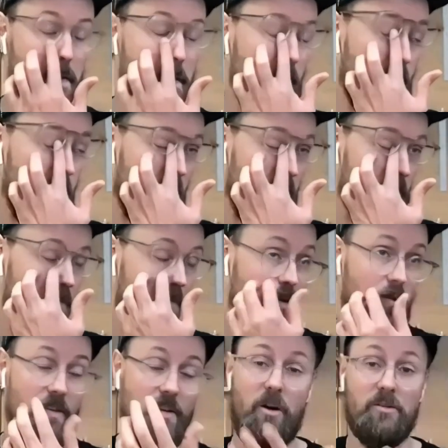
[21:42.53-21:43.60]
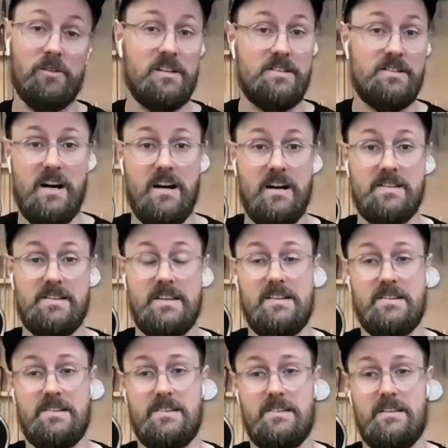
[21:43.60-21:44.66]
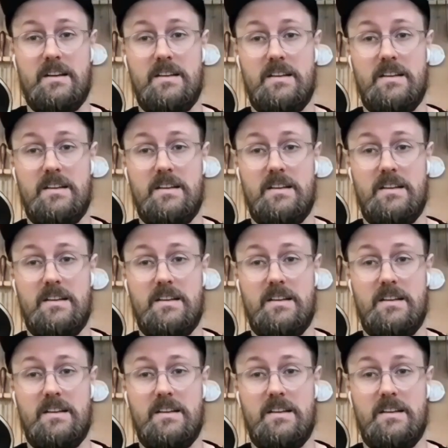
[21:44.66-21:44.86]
with old guitars is